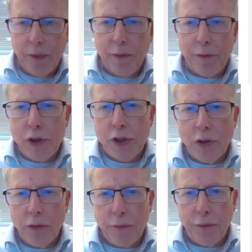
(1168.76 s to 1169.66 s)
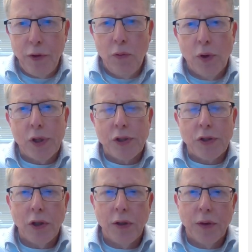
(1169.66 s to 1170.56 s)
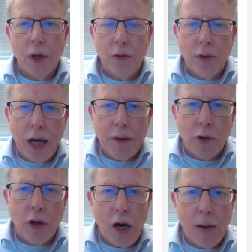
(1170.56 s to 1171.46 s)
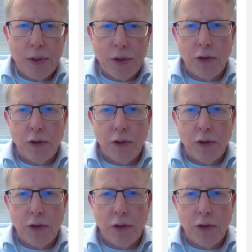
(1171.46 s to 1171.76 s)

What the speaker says: First, a few words on hydrocarbons.